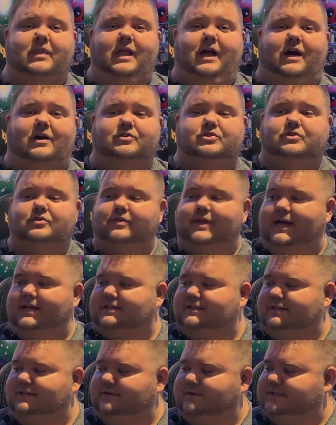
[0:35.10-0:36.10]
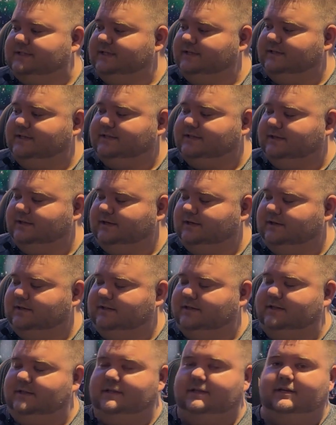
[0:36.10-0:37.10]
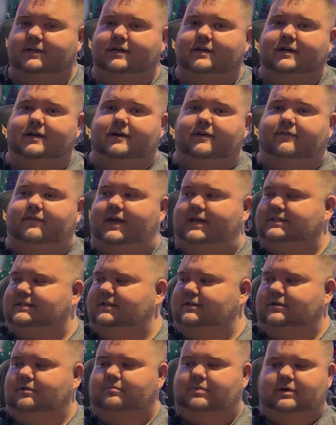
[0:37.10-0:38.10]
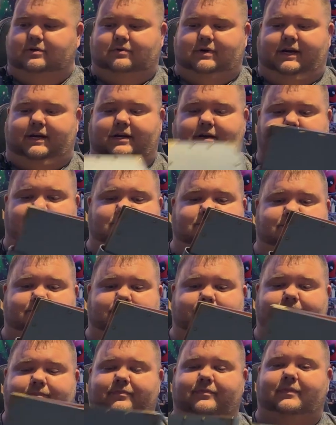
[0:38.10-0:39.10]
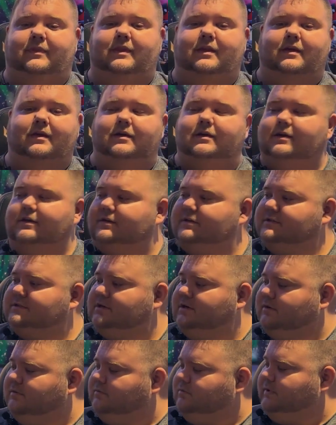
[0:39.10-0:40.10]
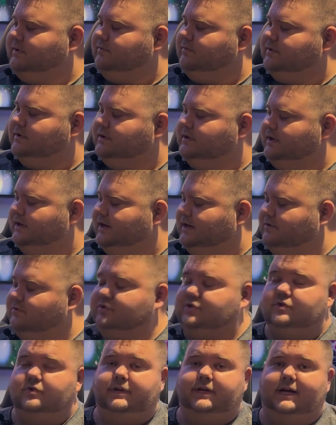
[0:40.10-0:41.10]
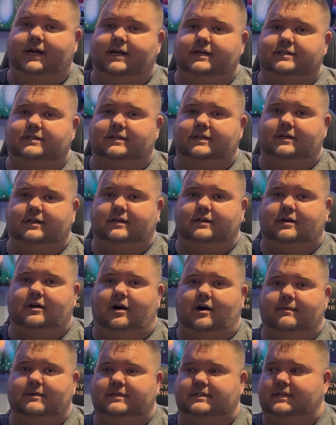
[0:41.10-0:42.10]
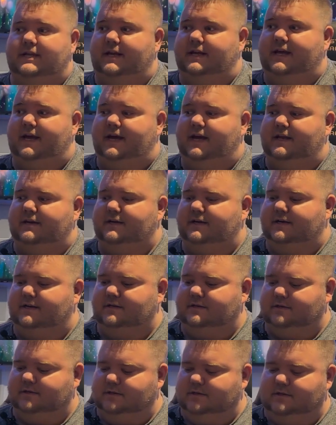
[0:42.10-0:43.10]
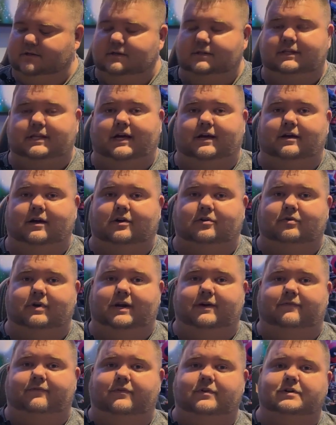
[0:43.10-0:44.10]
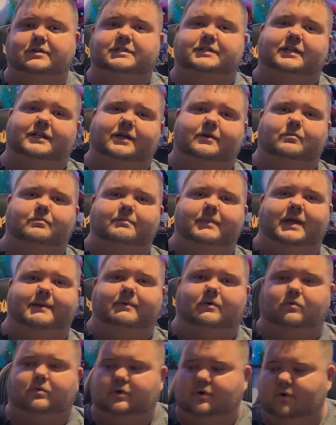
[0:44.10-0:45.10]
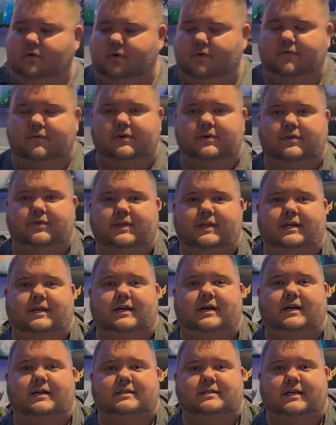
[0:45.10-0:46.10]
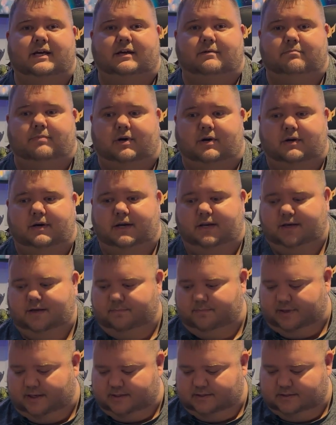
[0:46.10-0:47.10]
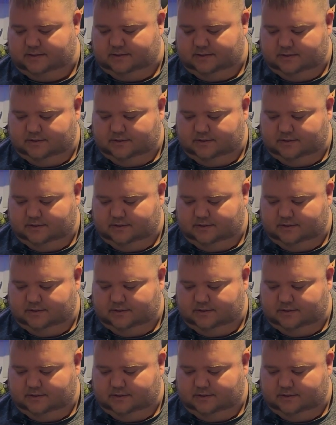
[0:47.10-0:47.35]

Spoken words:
I'll show that to you. It's in this little fancy little book right here. So I'll show you guys the comics that I had that I got graded first, and then maybe we'll go over the second part in a bit.